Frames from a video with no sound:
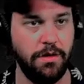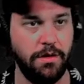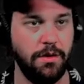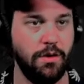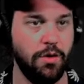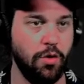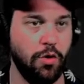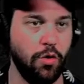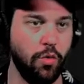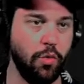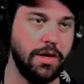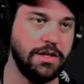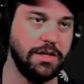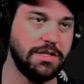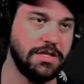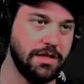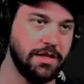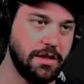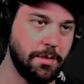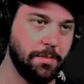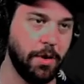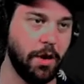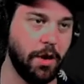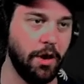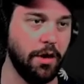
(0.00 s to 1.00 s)
What did the
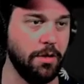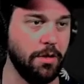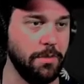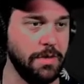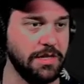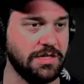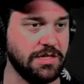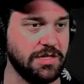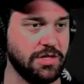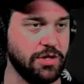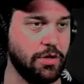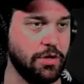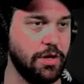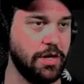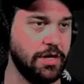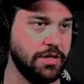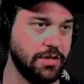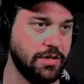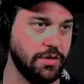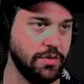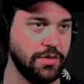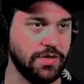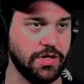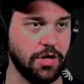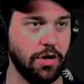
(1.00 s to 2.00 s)
Parliaments turn
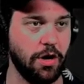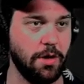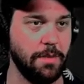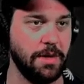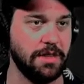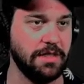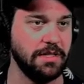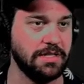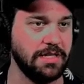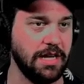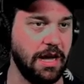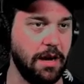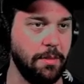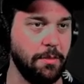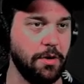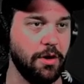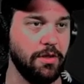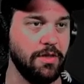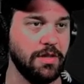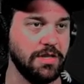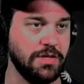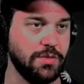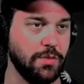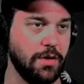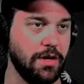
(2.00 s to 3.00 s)
into? Sorry about the timer on
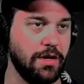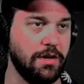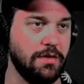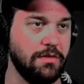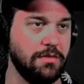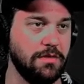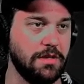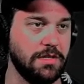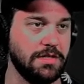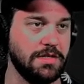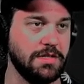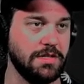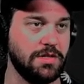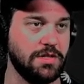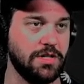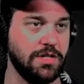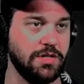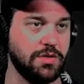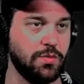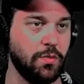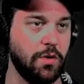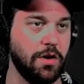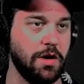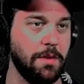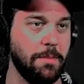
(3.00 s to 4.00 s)
this one. This is just
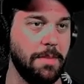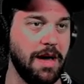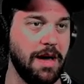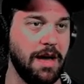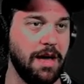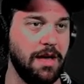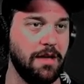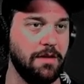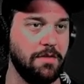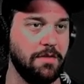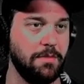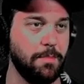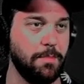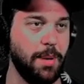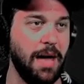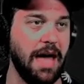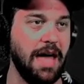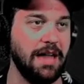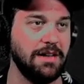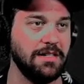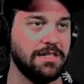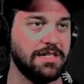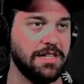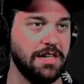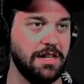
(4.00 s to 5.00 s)
one of my
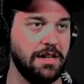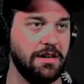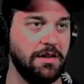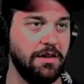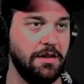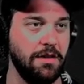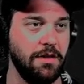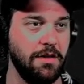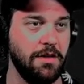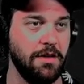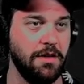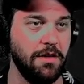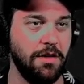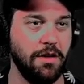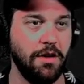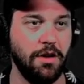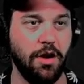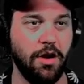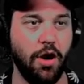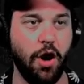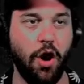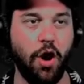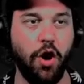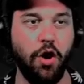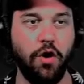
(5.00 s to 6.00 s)
patented,
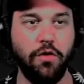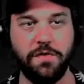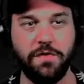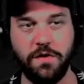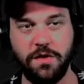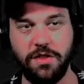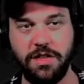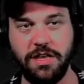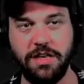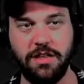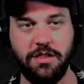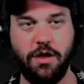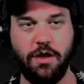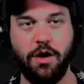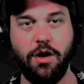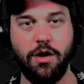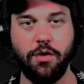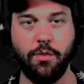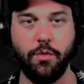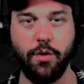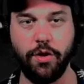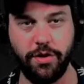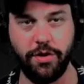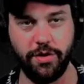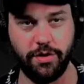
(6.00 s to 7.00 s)
overly
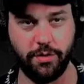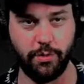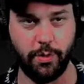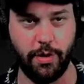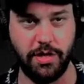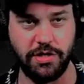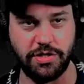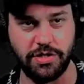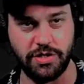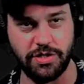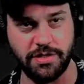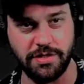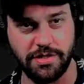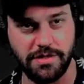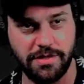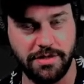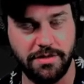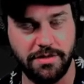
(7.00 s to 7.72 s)
long-worded questions.